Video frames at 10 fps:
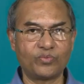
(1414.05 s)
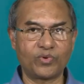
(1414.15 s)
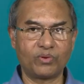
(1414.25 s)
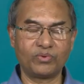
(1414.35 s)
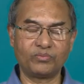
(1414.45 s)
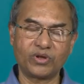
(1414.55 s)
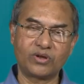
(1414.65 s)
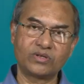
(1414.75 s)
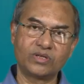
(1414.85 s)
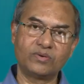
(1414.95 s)
problem
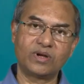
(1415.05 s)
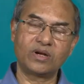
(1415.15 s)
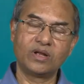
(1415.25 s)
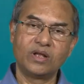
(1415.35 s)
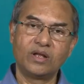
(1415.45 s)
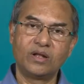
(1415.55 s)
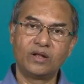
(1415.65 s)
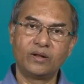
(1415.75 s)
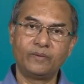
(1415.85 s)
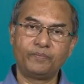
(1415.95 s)
because you are
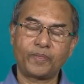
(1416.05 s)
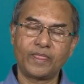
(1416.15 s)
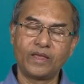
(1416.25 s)
um,